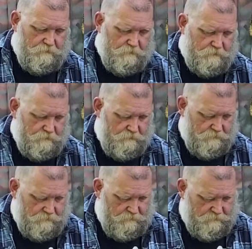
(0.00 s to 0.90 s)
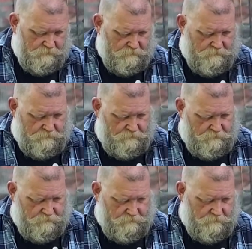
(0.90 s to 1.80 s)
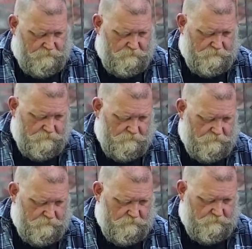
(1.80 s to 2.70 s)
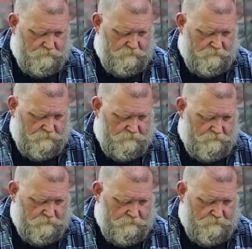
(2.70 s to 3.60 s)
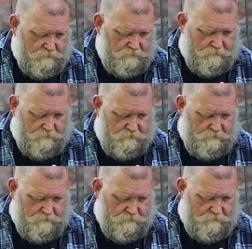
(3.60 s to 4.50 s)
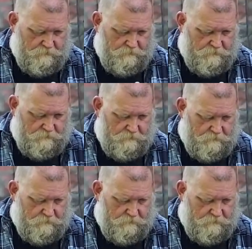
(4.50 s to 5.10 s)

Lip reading: [no speech]